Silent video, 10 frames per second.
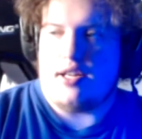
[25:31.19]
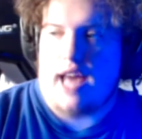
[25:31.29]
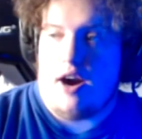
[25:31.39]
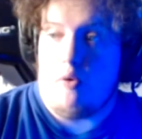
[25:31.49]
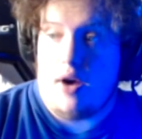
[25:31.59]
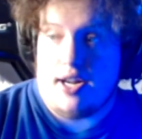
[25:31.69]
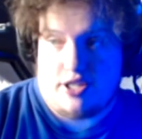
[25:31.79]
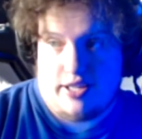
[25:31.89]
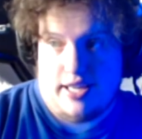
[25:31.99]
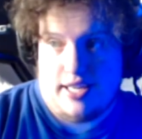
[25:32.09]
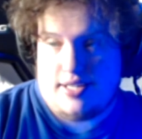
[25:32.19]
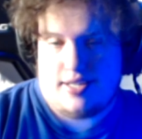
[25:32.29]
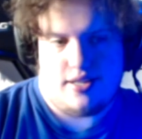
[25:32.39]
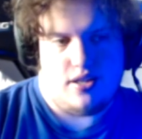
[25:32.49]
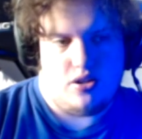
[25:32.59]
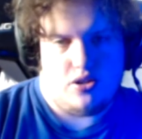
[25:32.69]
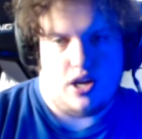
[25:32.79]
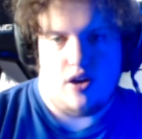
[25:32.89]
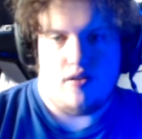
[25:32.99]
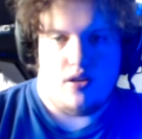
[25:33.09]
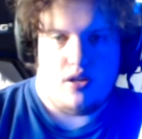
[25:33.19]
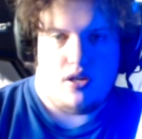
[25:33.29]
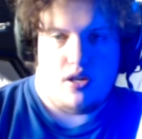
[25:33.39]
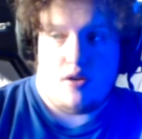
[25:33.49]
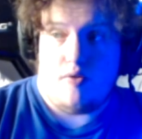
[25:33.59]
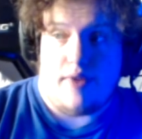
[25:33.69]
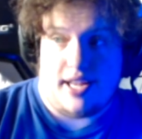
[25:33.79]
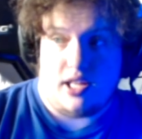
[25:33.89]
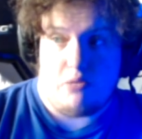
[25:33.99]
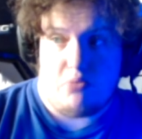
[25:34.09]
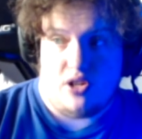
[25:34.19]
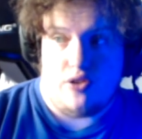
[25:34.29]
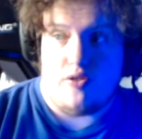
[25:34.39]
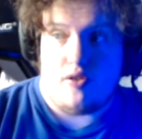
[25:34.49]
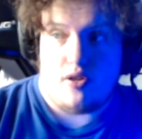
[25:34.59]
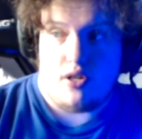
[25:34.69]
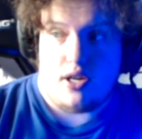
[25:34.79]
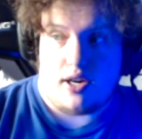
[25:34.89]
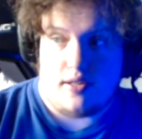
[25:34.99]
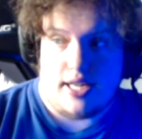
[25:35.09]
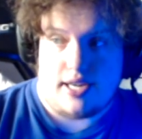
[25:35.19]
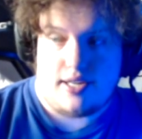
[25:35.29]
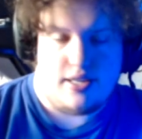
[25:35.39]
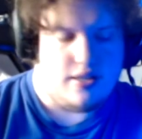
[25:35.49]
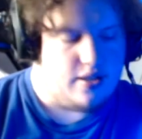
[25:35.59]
Now, watch this. So, regular blue. Click.